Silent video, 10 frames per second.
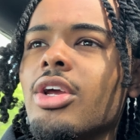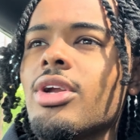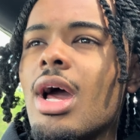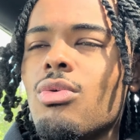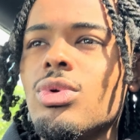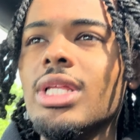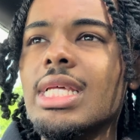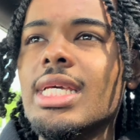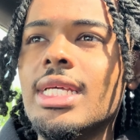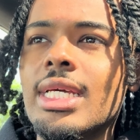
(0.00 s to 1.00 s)
You're not
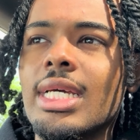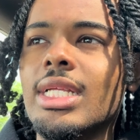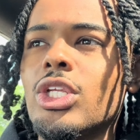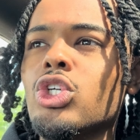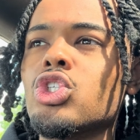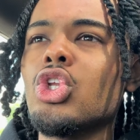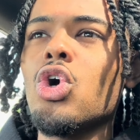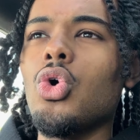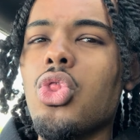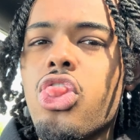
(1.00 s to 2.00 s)
really, there's
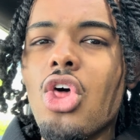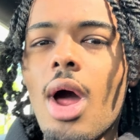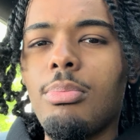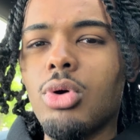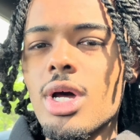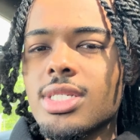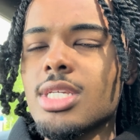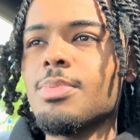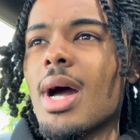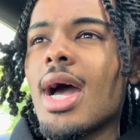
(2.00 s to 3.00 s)
no thought
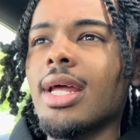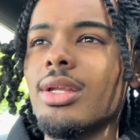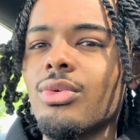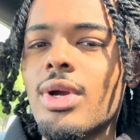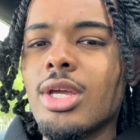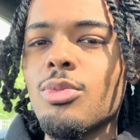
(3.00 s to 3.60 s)
process behind it, right?